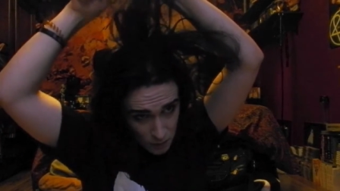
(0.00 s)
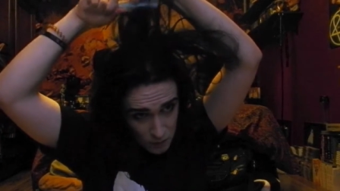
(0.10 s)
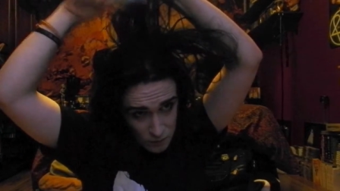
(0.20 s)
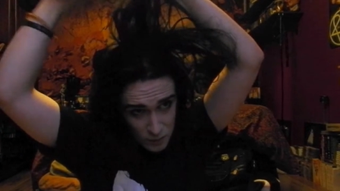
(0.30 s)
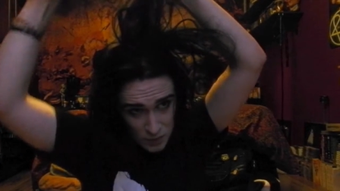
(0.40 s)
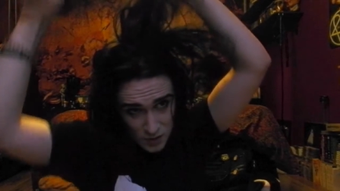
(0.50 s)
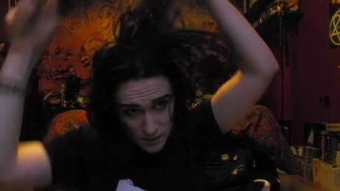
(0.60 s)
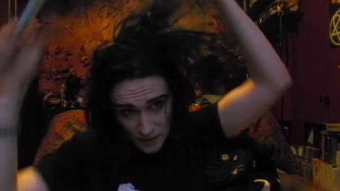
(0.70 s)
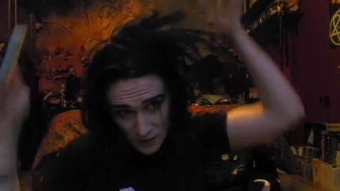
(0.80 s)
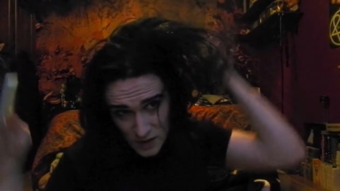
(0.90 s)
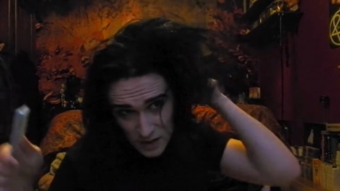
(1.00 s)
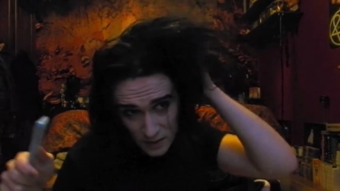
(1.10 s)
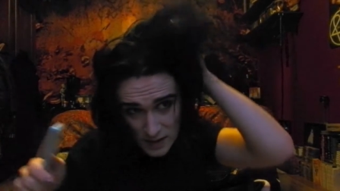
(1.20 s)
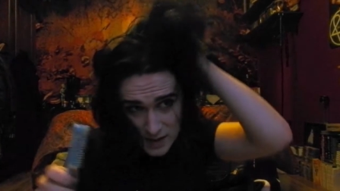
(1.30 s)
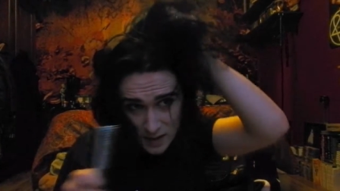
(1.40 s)
rules or method to
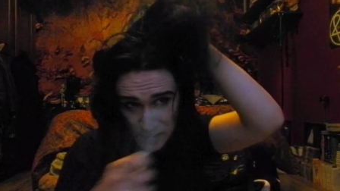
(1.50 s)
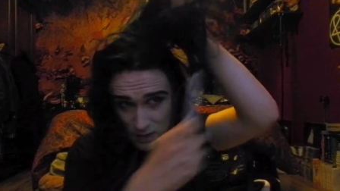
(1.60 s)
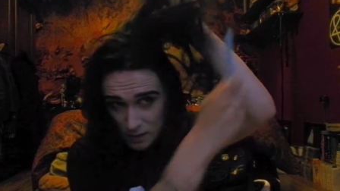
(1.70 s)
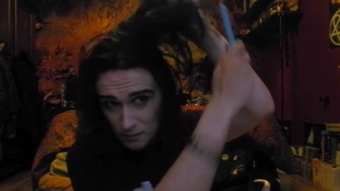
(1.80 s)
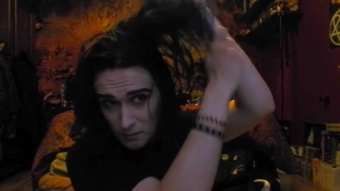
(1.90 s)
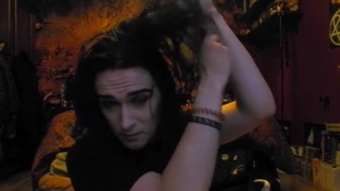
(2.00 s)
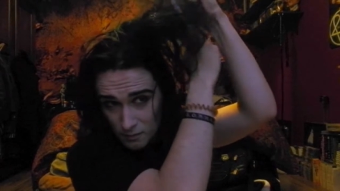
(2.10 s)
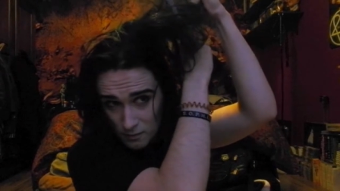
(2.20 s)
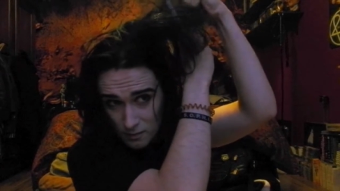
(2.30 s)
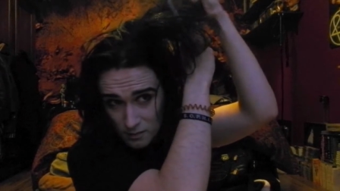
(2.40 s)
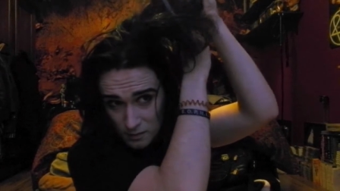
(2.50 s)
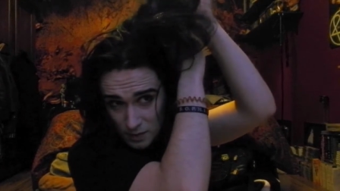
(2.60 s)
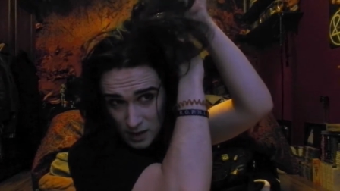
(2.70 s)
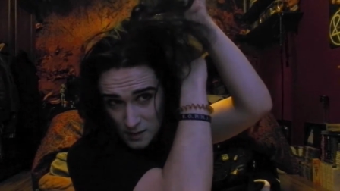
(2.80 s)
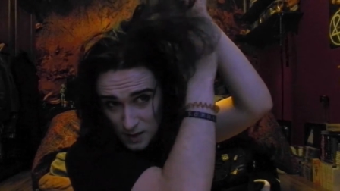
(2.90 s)
it,
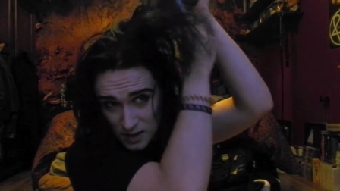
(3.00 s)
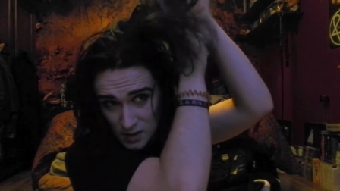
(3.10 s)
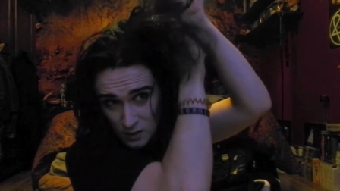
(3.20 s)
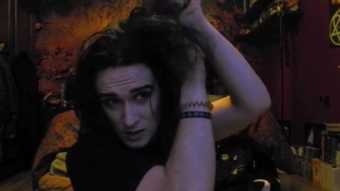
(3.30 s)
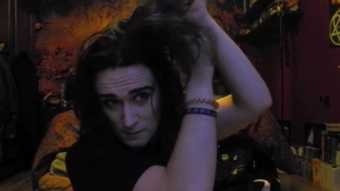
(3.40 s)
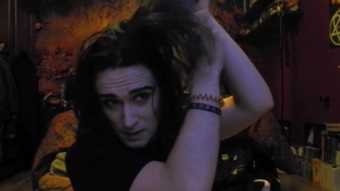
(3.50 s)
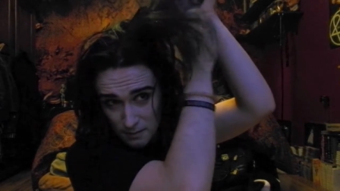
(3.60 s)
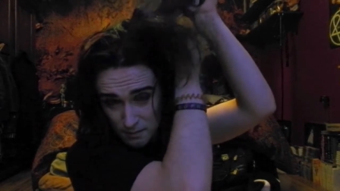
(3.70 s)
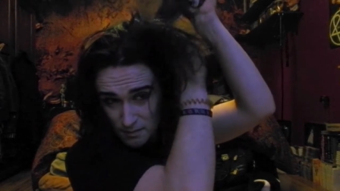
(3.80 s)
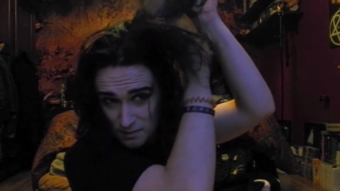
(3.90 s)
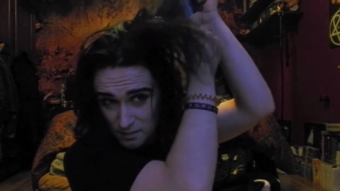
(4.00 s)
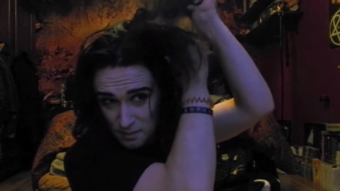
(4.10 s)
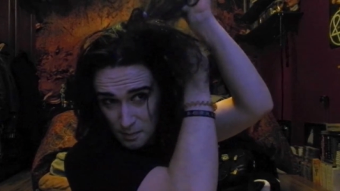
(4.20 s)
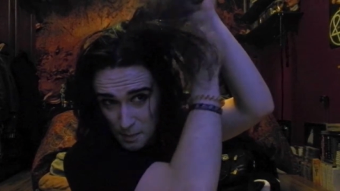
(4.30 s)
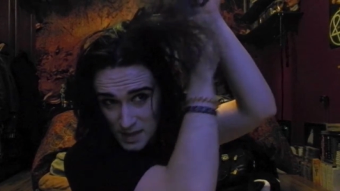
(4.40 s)
because mine's always been
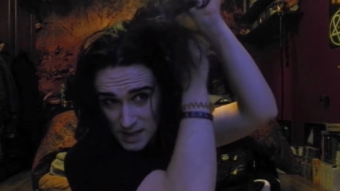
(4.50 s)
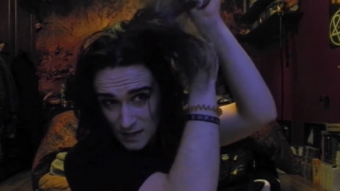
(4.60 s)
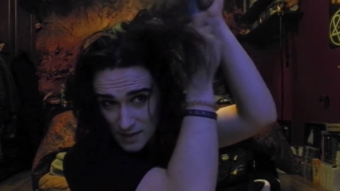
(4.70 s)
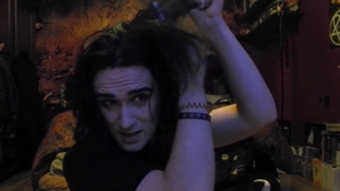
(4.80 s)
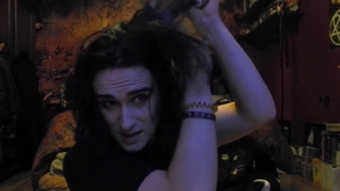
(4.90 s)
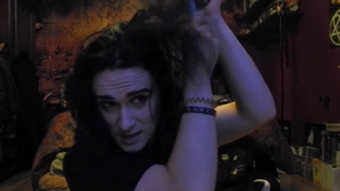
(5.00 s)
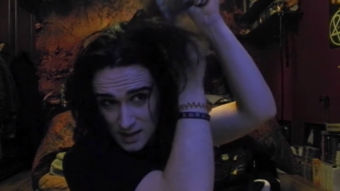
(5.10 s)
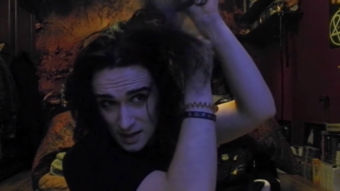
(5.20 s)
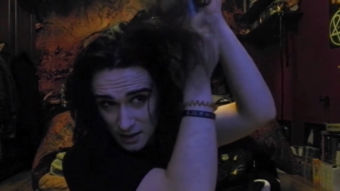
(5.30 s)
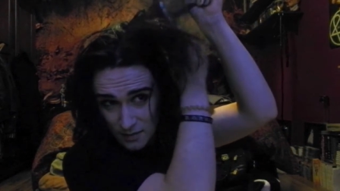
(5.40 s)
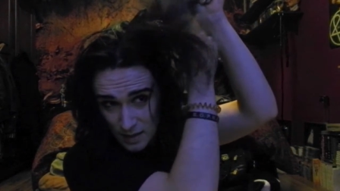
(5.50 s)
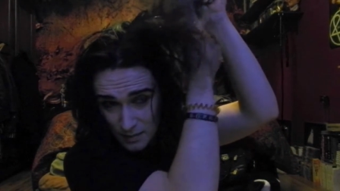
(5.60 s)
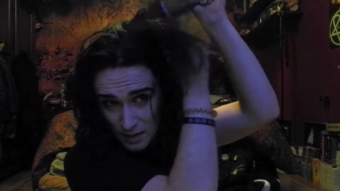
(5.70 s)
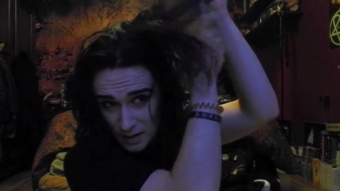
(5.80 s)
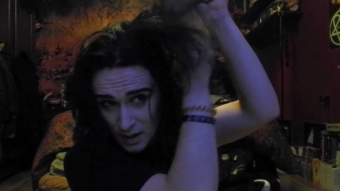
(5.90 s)
messy ever since I can
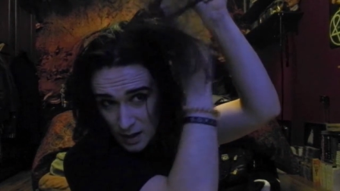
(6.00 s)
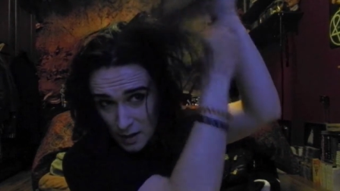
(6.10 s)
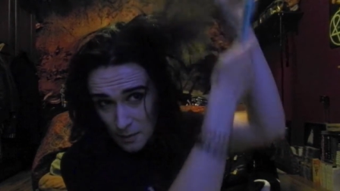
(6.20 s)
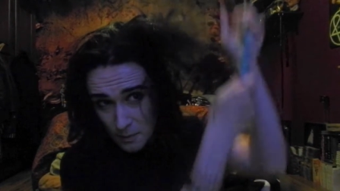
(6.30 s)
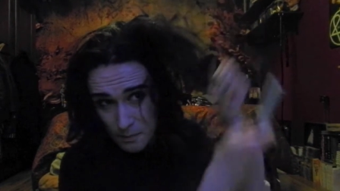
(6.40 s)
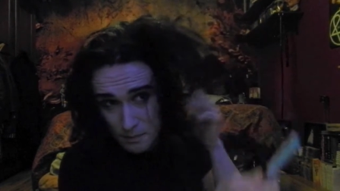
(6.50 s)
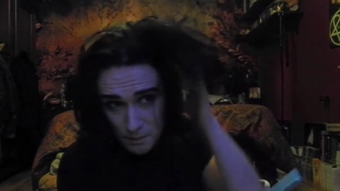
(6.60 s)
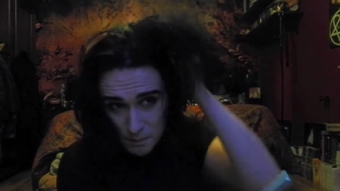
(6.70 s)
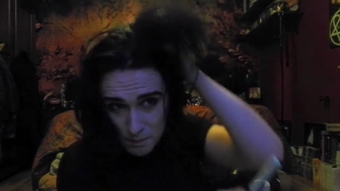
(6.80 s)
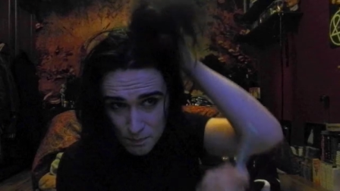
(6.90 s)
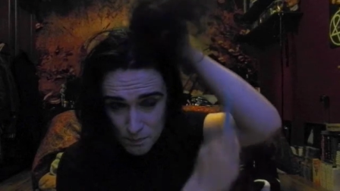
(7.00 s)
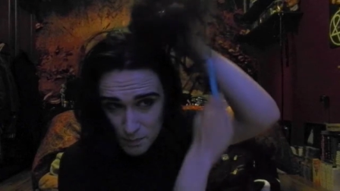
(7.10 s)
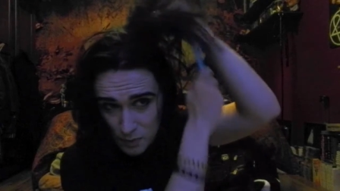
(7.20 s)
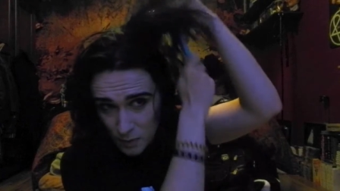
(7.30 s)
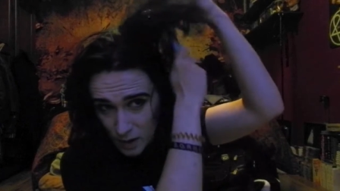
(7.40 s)
remember.
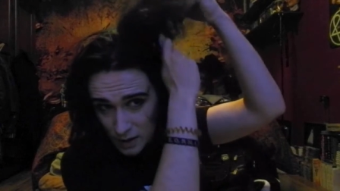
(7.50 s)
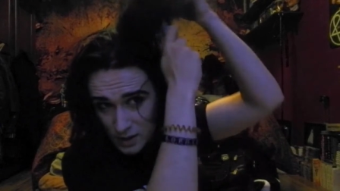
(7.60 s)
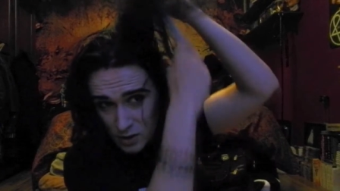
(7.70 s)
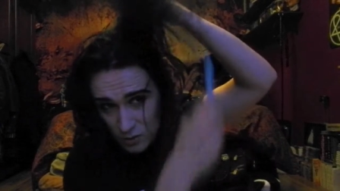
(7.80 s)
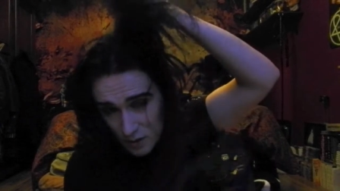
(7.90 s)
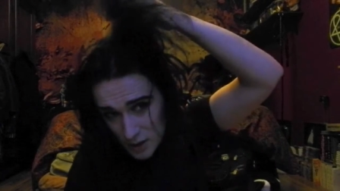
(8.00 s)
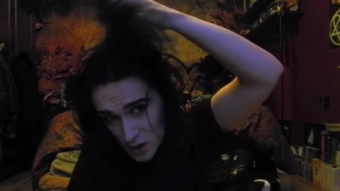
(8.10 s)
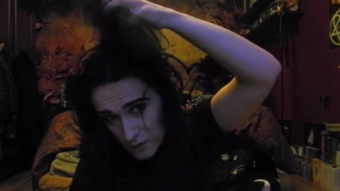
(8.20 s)
But what I'd strongly do